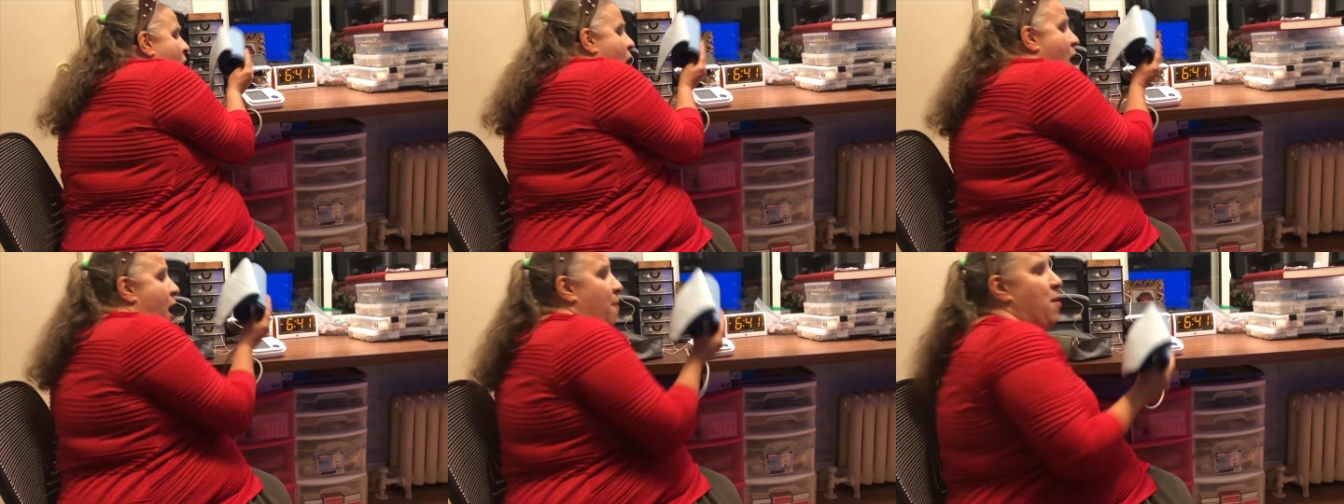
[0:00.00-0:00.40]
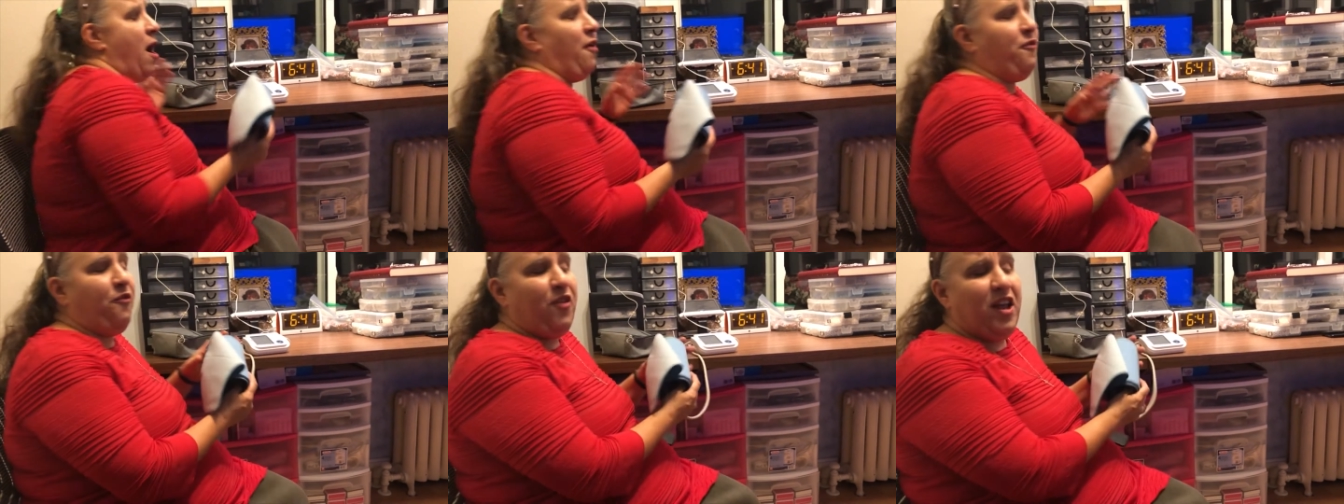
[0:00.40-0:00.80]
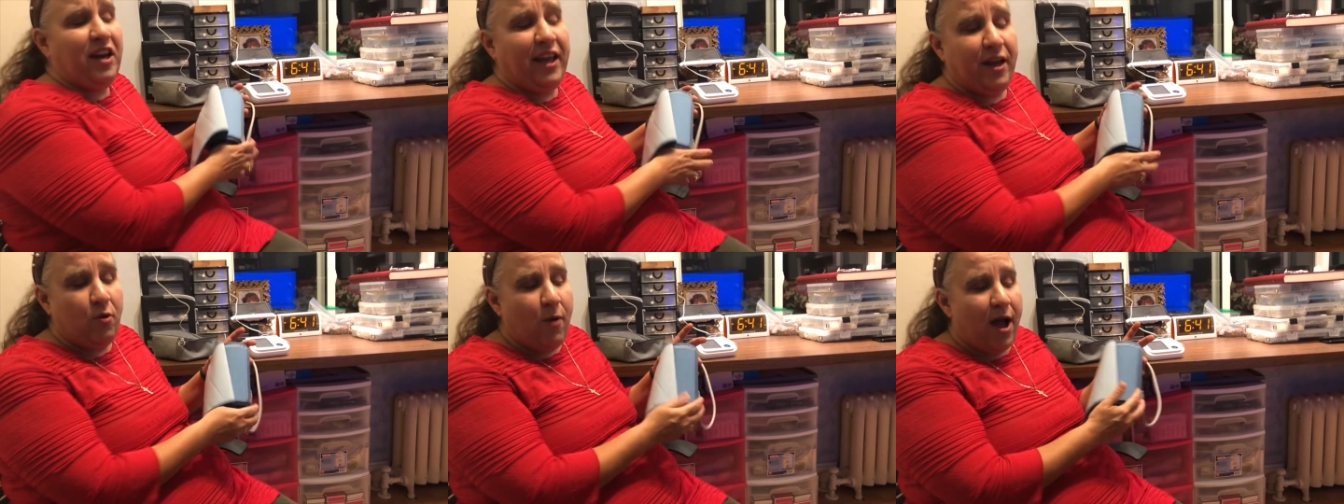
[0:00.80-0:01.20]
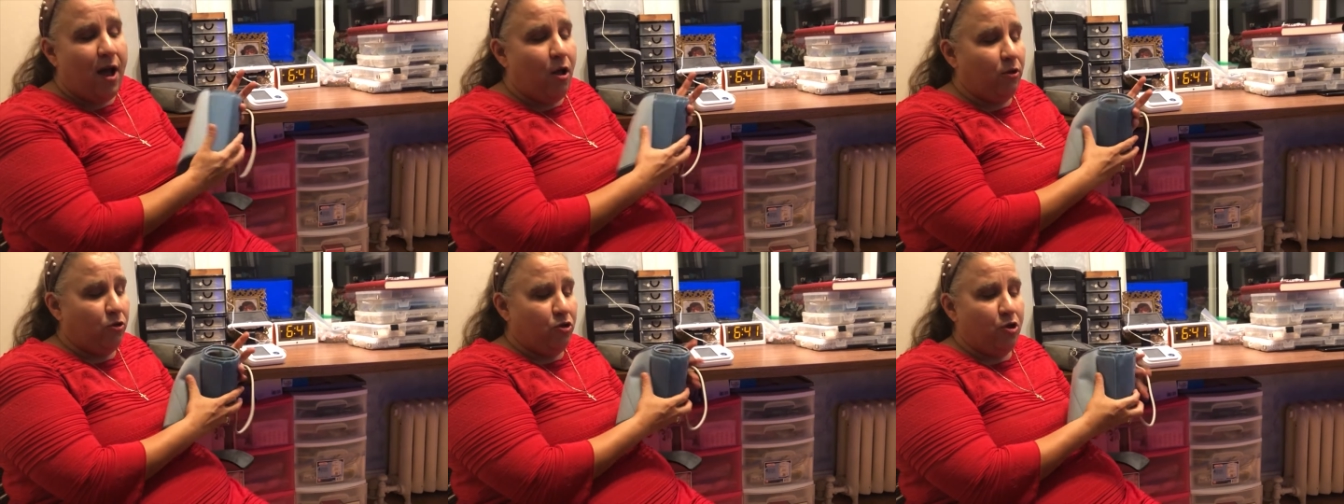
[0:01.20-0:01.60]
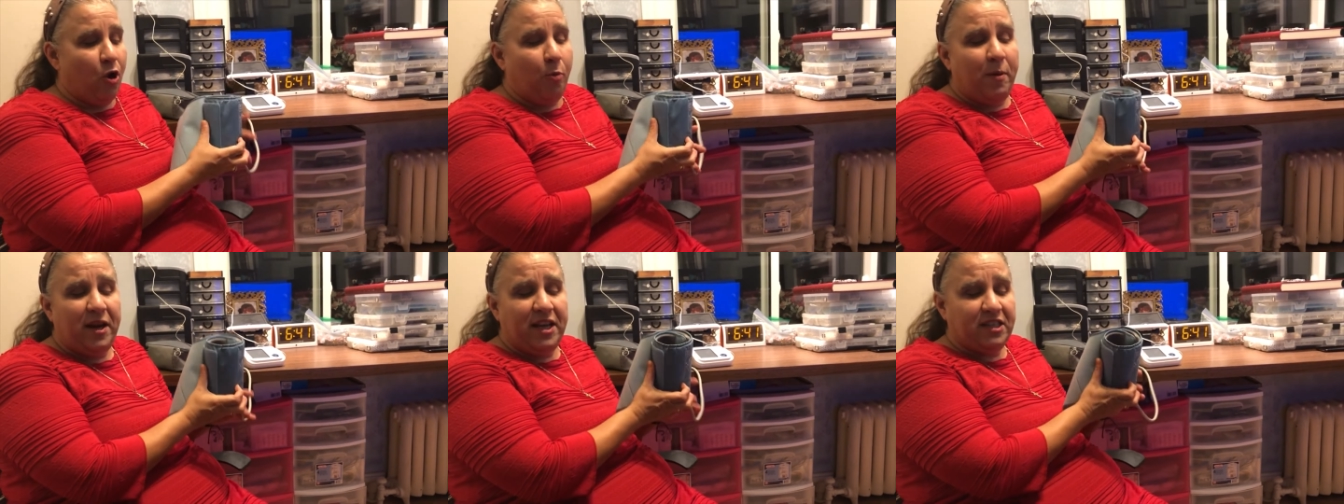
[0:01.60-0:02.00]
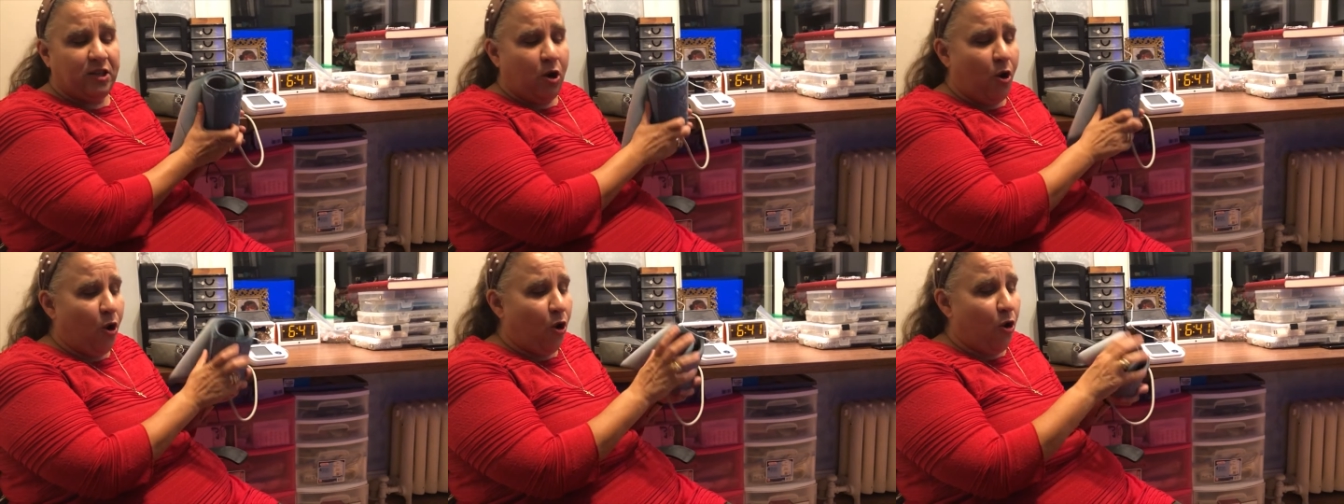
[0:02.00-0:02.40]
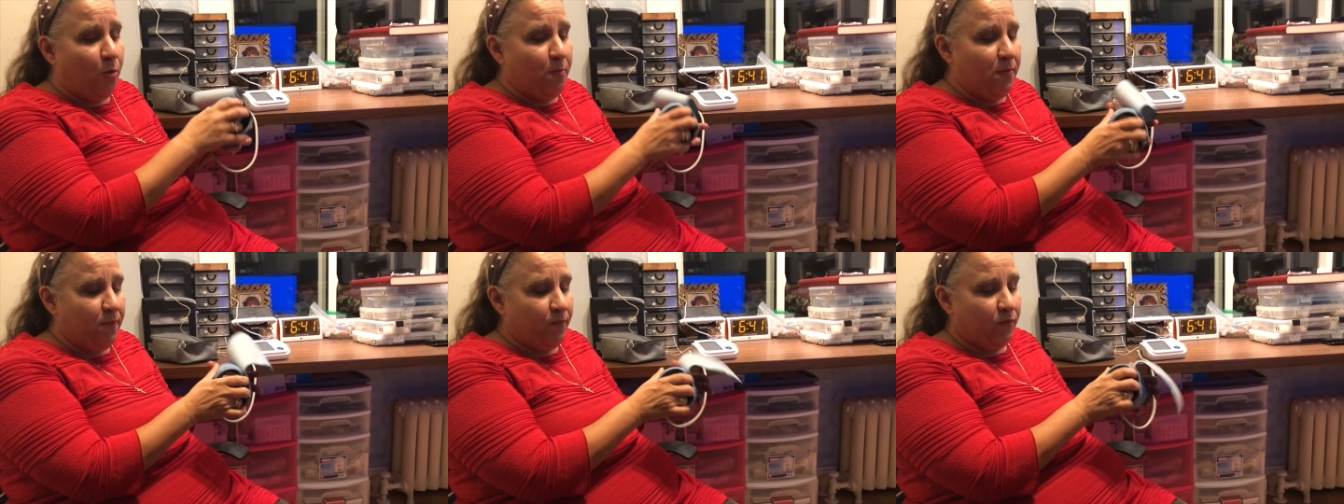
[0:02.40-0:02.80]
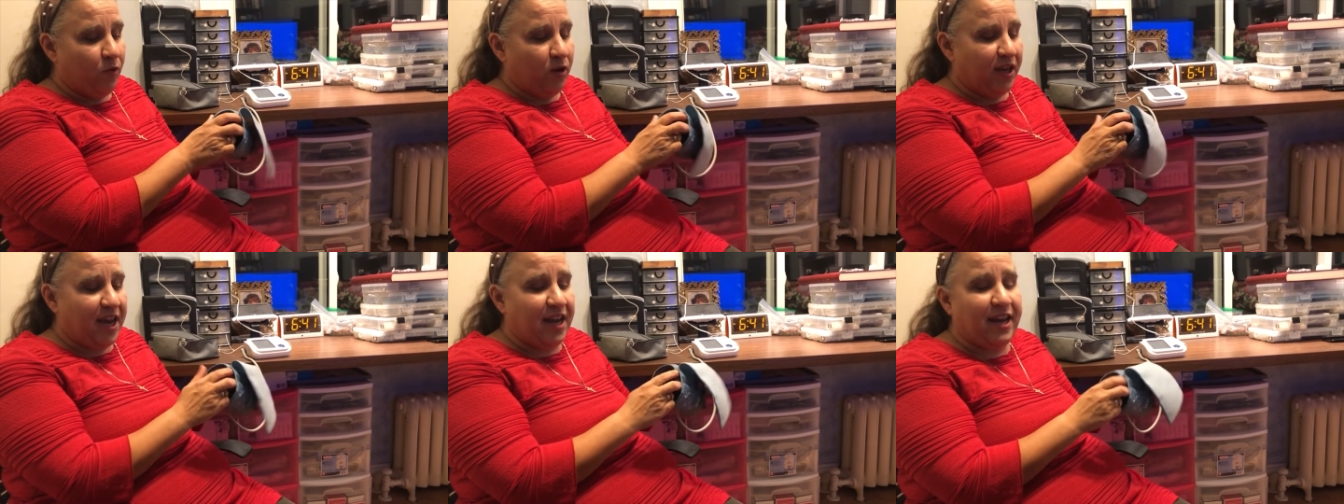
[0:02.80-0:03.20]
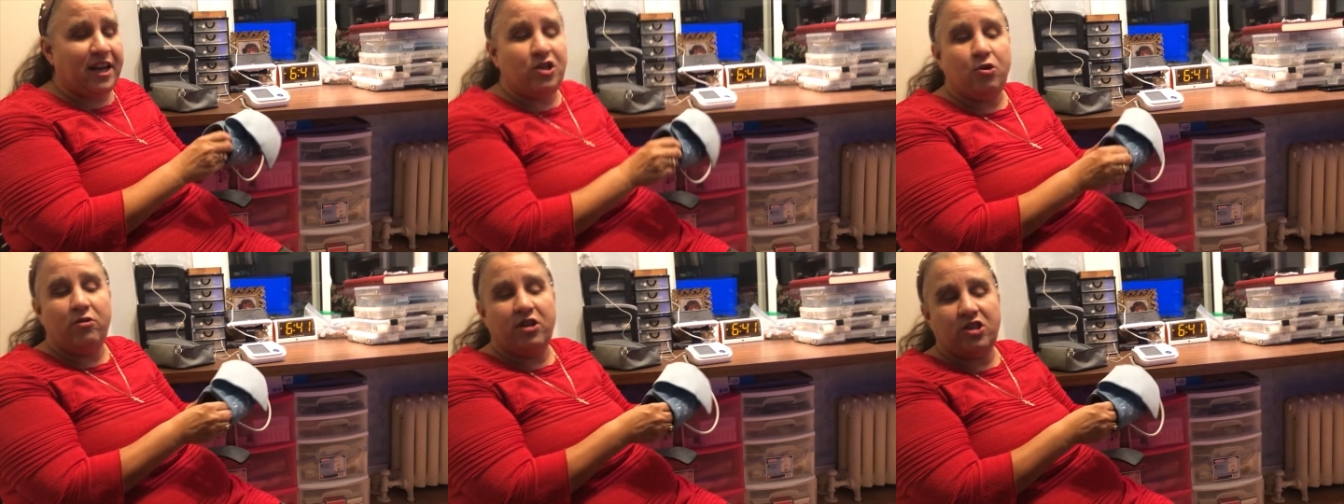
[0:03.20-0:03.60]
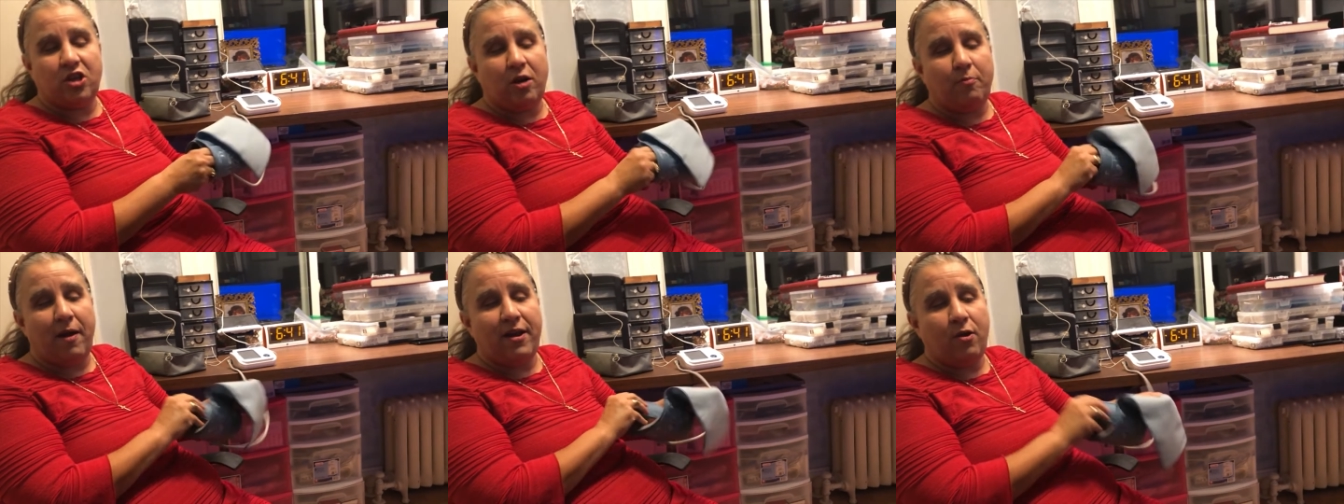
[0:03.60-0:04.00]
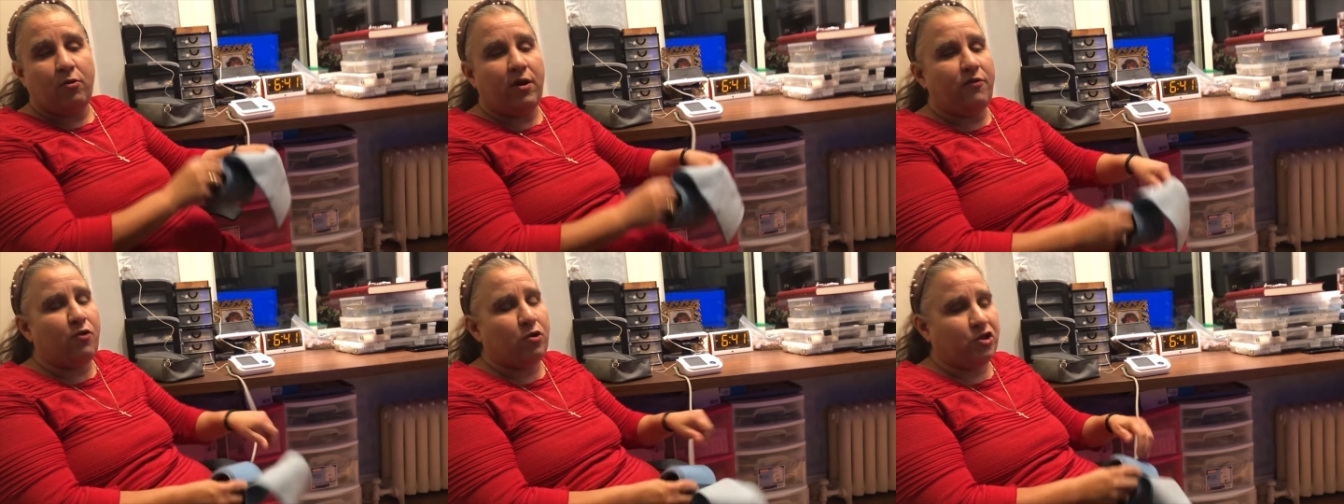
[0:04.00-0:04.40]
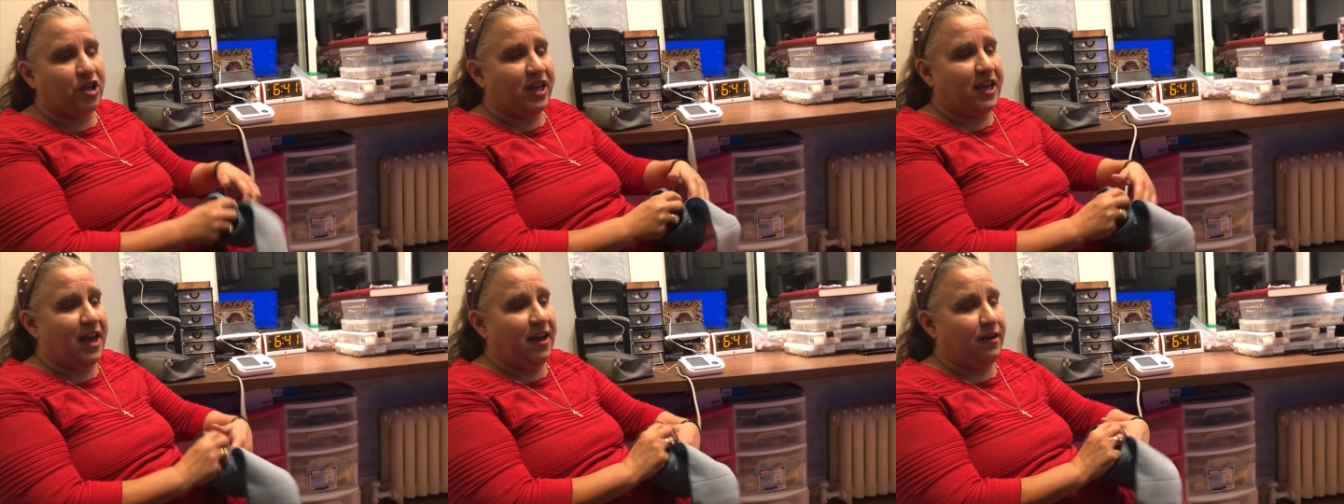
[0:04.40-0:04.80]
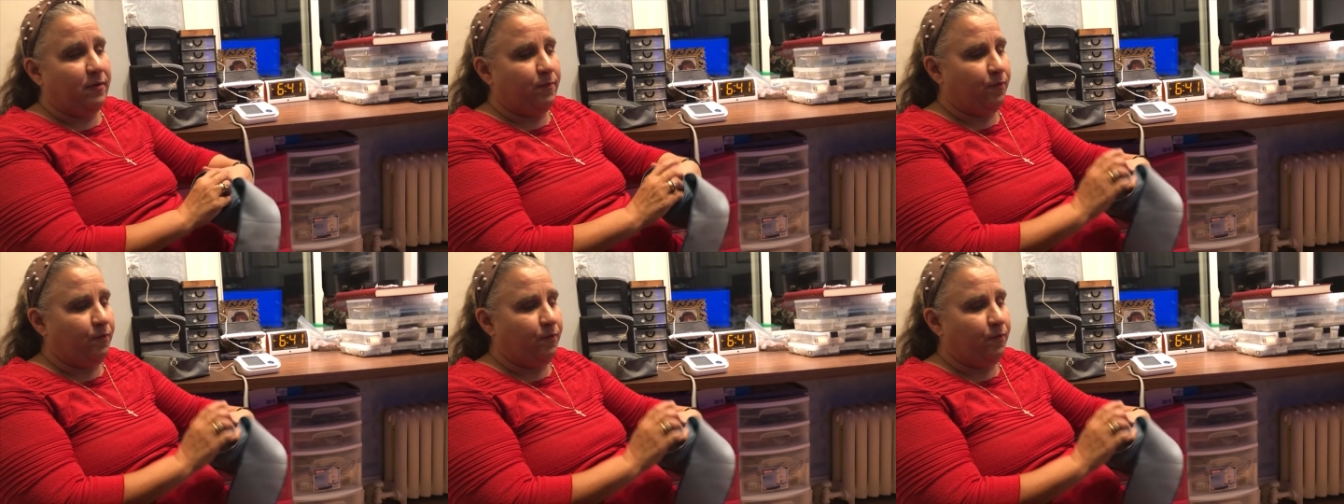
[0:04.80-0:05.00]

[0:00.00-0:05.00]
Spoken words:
I'm not feeling well. Nobody's home. Can I do this on my own? Of course I can.